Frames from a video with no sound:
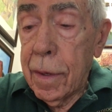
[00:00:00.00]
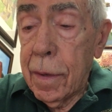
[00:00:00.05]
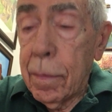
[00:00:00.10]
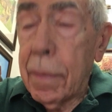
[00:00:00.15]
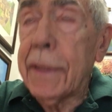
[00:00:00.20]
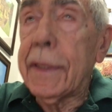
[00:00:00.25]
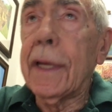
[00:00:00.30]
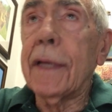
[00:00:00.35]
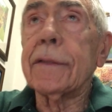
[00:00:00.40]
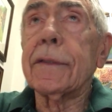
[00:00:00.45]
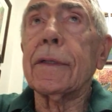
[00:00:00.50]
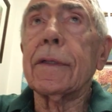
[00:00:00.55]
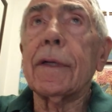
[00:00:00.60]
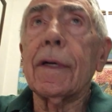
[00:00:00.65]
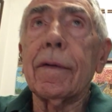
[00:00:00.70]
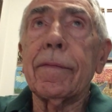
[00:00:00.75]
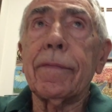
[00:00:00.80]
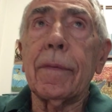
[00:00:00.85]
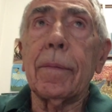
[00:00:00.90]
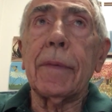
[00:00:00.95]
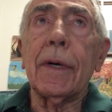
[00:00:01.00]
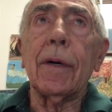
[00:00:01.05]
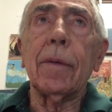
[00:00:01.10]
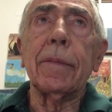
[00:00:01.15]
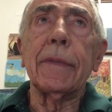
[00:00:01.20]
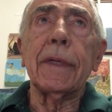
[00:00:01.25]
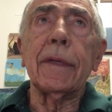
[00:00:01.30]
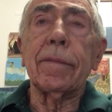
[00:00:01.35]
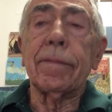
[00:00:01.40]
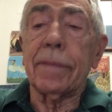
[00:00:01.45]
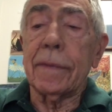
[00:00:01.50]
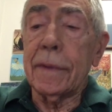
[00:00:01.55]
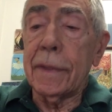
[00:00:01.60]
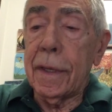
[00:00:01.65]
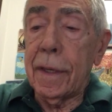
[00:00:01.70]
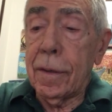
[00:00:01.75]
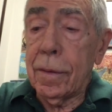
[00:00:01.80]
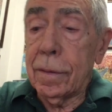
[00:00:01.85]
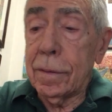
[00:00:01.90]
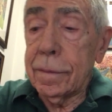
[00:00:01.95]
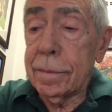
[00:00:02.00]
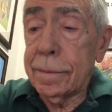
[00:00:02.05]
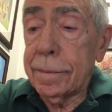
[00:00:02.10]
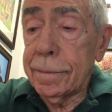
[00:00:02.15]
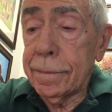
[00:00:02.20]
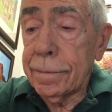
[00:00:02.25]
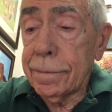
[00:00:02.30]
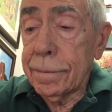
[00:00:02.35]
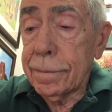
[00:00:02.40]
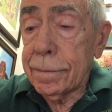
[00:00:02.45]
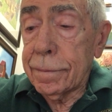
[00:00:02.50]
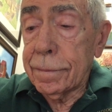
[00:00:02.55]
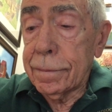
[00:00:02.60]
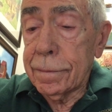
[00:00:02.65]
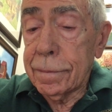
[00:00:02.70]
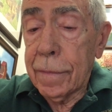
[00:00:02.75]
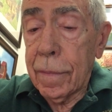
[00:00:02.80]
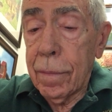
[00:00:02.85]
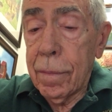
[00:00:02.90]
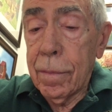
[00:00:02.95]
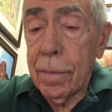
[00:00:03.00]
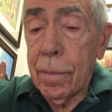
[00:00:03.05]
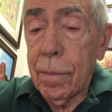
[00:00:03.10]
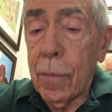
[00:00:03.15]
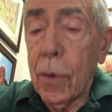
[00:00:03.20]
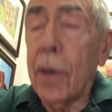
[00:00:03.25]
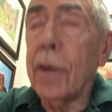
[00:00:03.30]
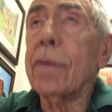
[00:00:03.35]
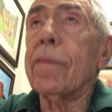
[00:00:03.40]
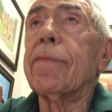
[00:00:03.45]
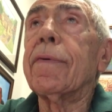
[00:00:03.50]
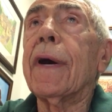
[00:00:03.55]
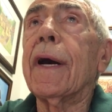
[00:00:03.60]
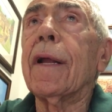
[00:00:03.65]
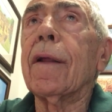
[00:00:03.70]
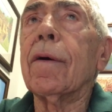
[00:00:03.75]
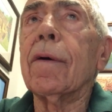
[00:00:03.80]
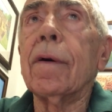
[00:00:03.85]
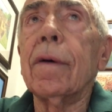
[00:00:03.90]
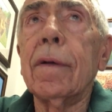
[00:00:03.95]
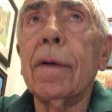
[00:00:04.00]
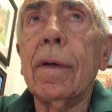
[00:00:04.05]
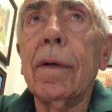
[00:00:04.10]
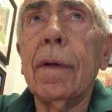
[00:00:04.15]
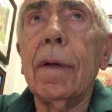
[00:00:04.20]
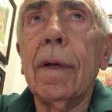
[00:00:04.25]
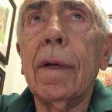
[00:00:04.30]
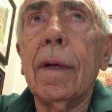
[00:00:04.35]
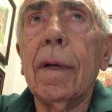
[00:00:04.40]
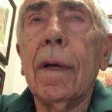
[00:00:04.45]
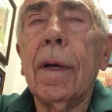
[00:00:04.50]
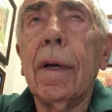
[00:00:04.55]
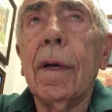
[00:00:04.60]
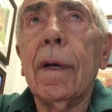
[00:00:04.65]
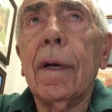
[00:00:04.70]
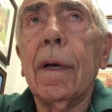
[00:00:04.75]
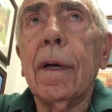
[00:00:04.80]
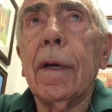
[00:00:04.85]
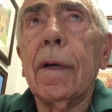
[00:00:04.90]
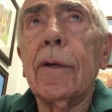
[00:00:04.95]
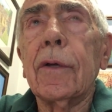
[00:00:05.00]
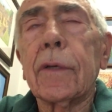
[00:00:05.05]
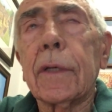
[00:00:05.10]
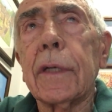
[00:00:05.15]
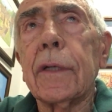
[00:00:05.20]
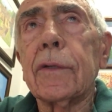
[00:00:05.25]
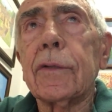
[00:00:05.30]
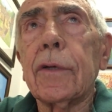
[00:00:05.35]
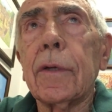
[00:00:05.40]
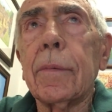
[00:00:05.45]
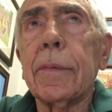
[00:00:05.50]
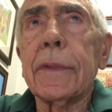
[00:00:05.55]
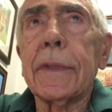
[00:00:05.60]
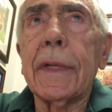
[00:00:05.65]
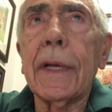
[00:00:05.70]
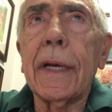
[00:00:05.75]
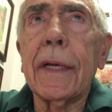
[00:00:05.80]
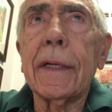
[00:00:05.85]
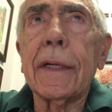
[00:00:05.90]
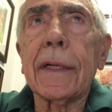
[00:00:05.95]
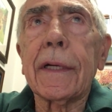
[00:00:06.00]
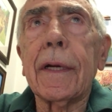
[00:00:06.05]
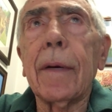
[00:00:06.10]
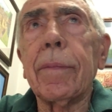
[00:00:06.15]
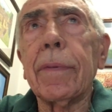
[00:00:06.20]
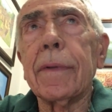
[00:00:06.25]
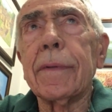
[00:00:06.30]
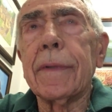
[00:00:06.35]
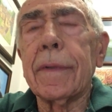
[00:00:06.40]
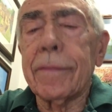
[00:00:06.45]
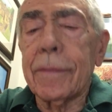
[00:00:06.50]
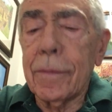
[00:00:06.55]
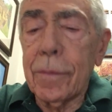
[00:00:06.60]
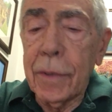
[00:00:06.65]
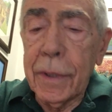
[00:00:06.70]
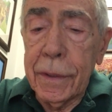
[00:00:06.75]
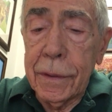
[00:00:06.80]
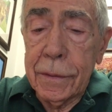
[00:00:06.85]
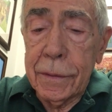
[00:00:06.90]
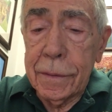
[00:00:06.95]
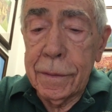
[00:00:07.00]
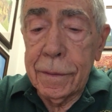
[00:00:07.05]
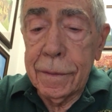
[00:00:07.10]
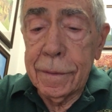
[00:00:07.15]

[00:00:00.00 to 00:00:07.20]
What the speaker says: But that's enough about me for now. More to follow. You can interpret that in a couple of different ways.